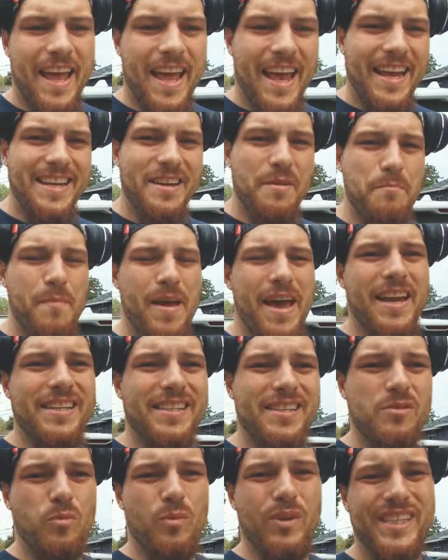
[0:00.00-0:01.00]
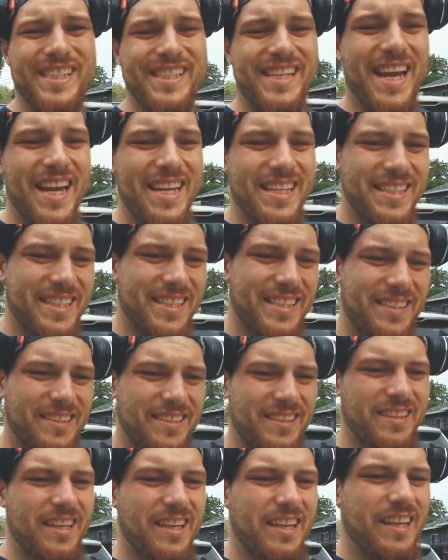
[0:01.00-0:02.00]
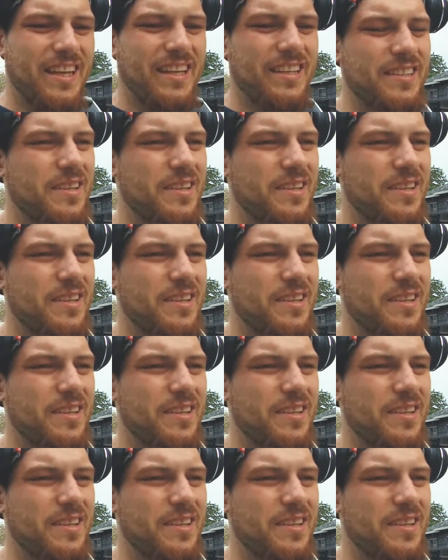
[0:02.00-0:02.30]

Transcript: Heading to Madison, Wisconsin. Gonna get